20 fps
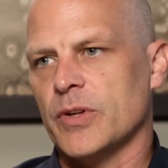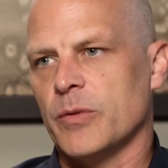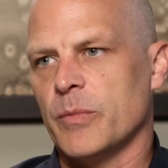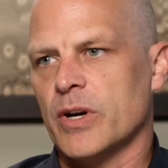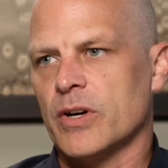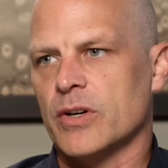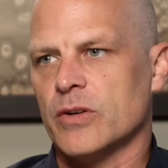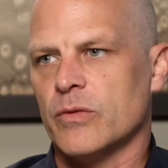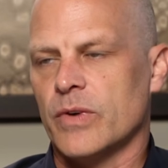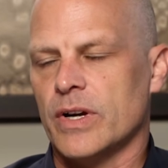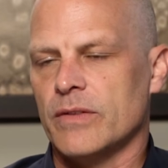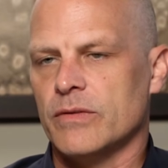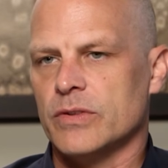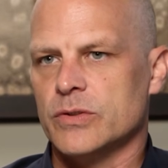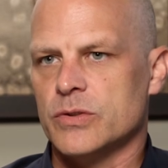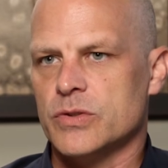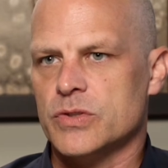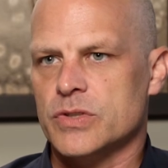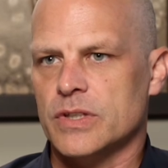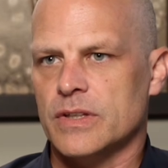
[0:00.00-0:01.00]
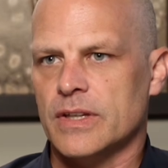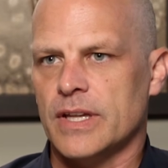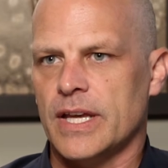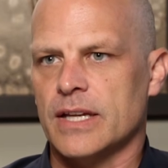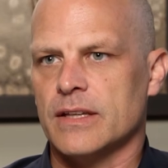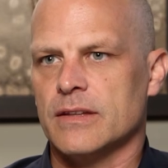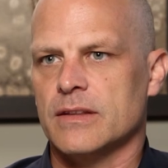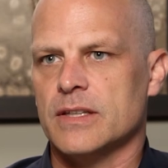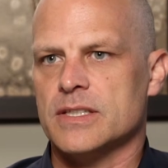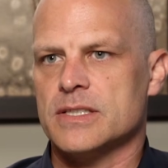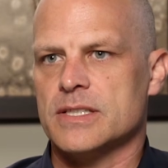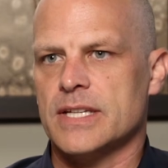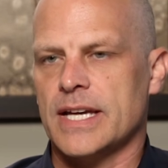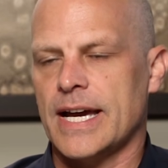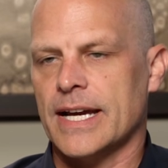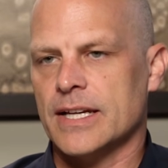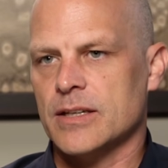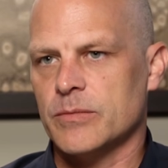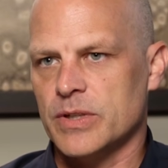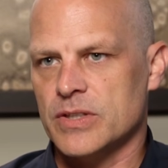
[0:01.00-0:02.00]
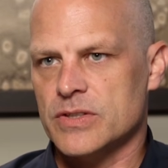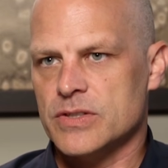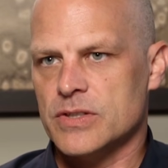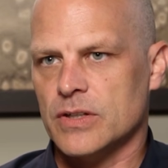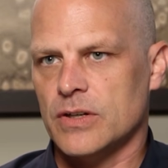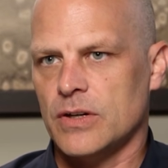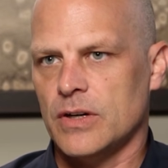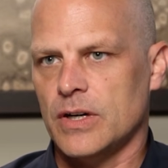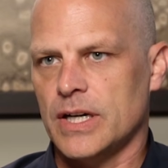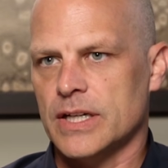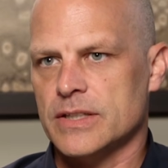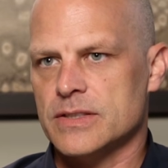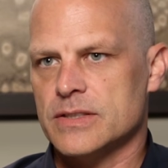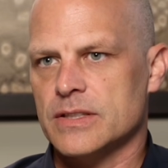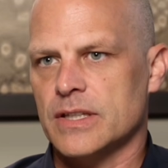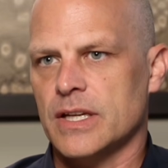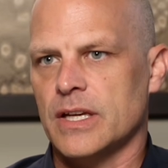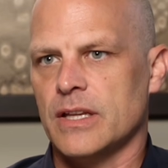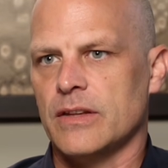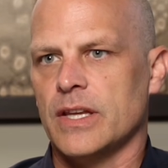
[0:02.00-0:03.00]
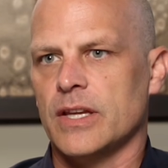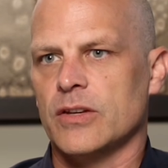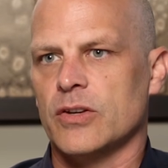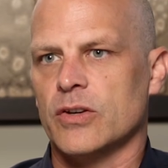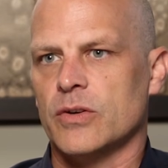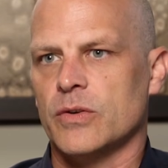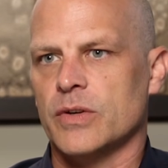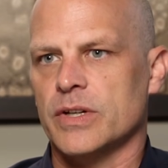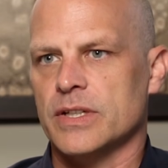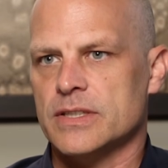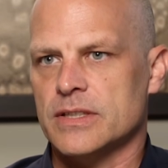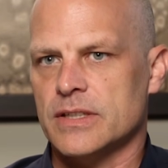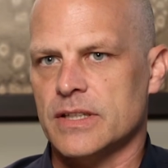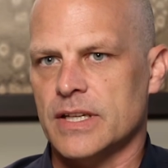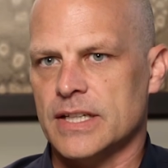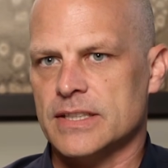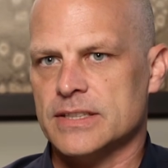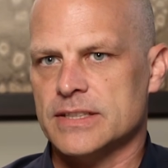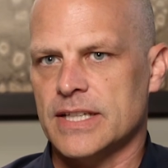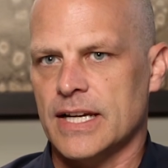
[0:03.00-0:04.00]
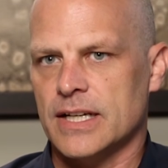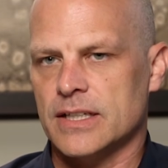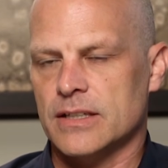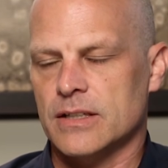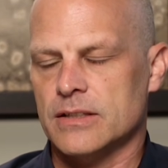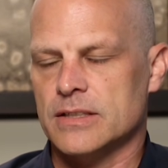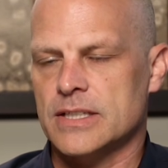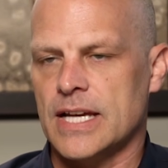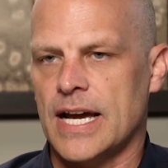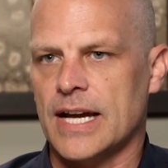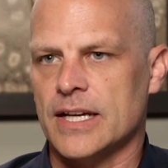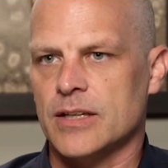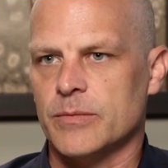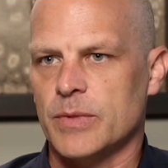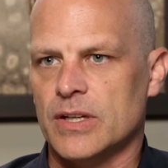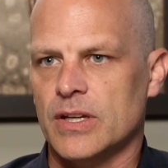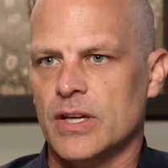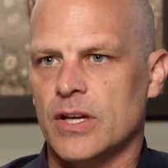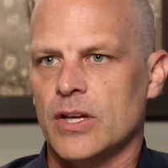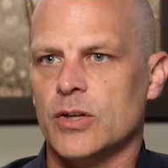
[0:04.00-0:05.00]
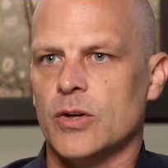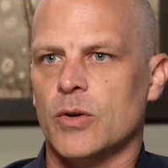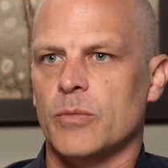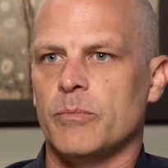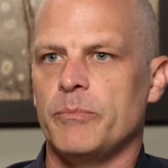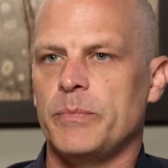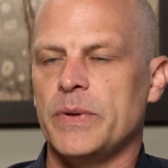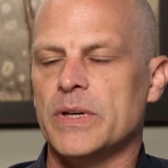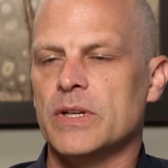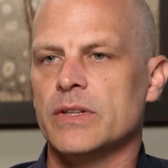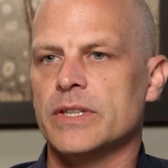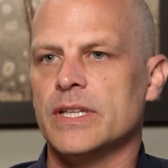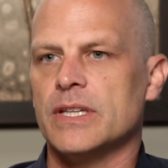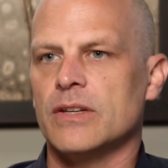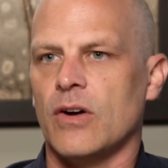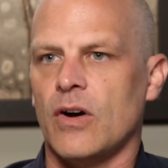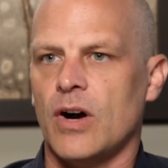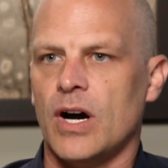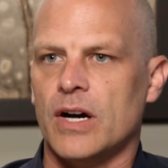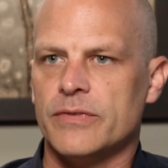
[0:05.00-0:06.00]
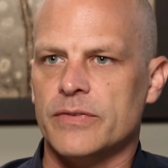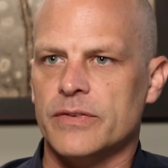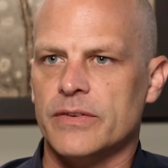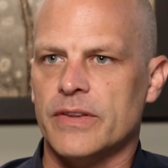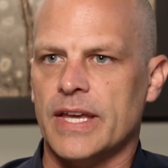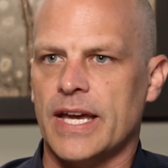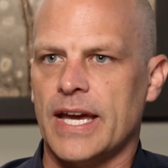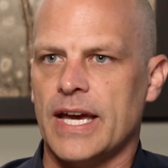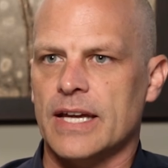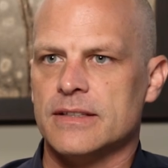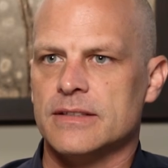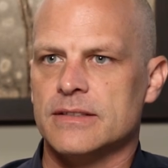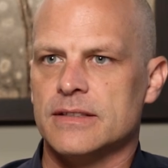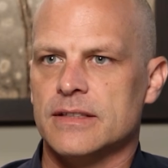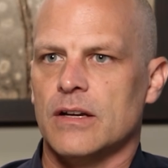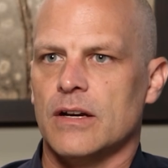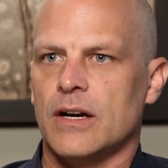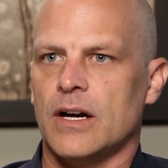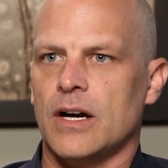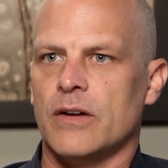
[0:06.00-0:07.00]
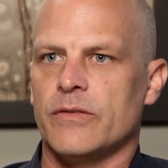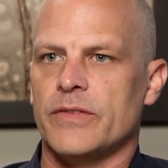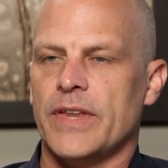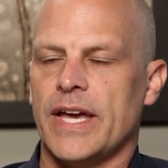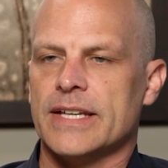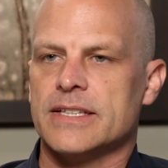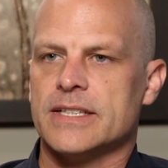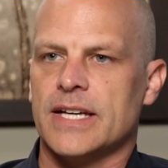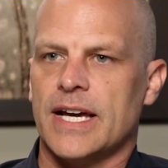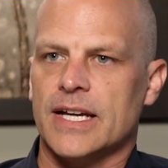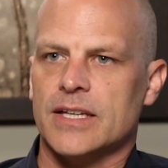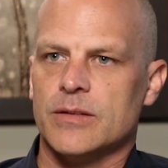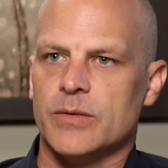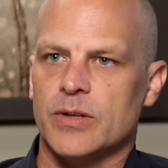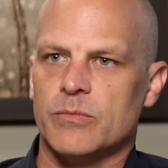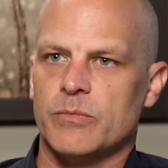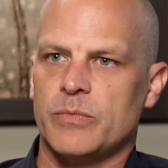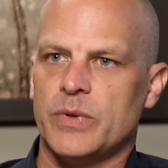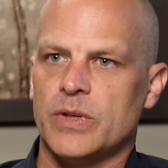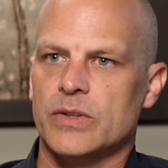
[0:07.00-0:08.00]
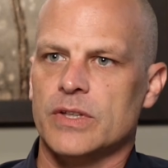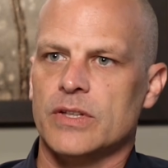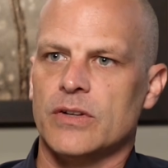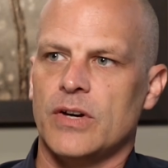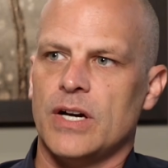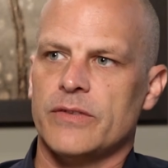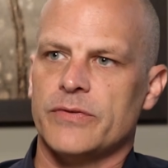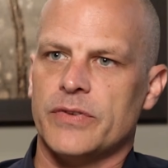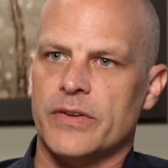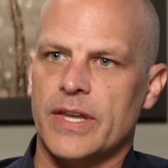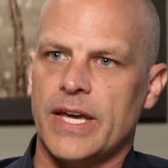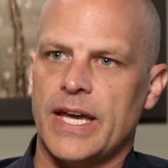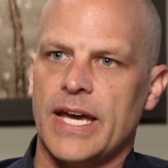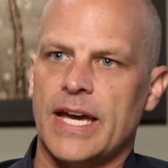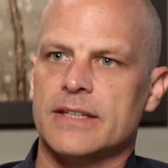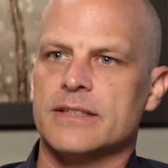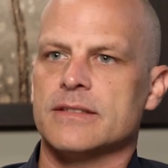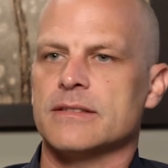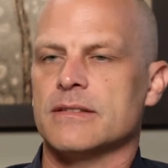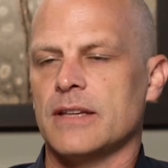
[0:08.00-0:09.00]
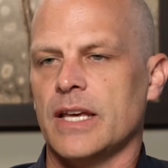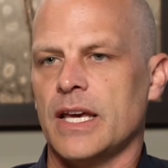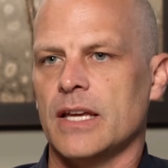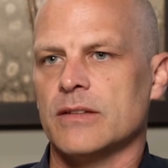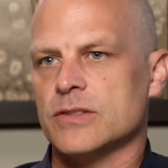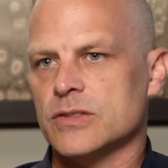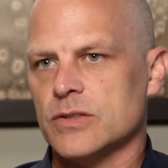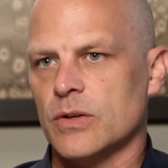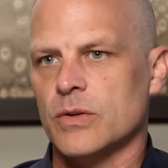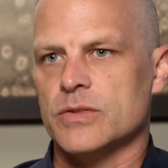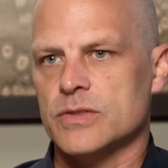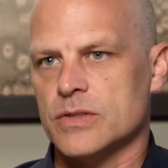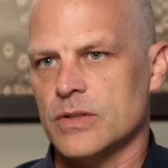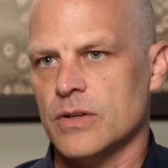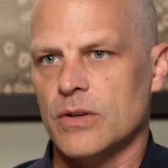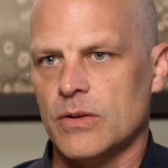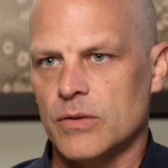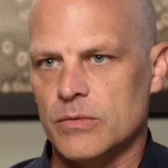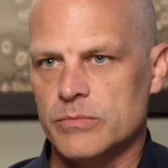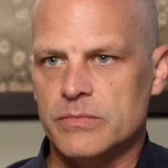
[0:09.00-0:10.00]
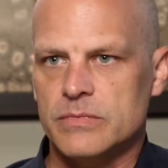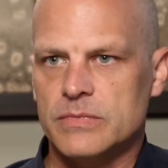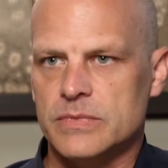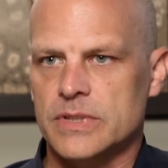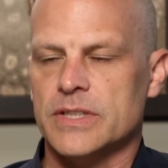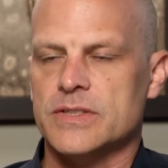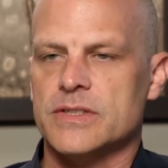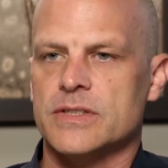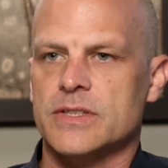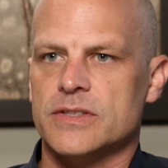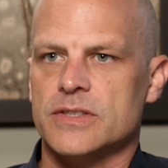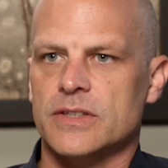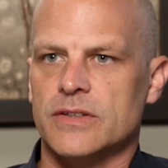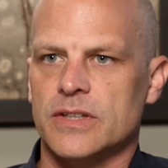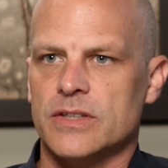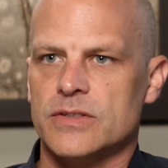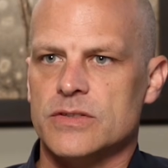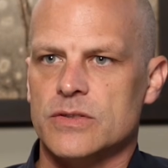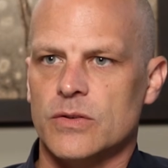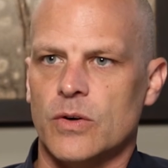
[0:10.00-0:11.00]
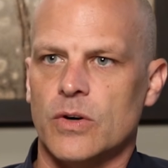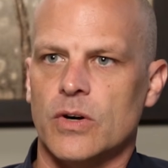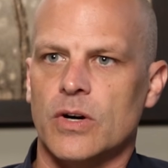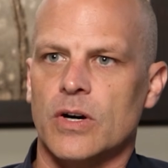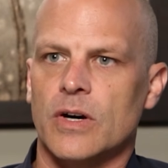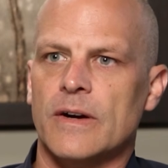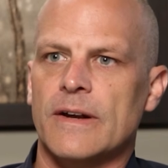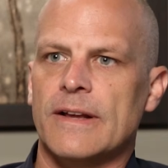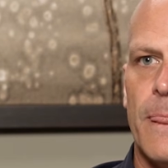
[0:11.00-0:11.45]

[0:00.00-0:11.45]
the American Revolution, like this document is a cause, and then you're going to the next document. Building off of that document. Building off of that, then so-and-so does this and this. Or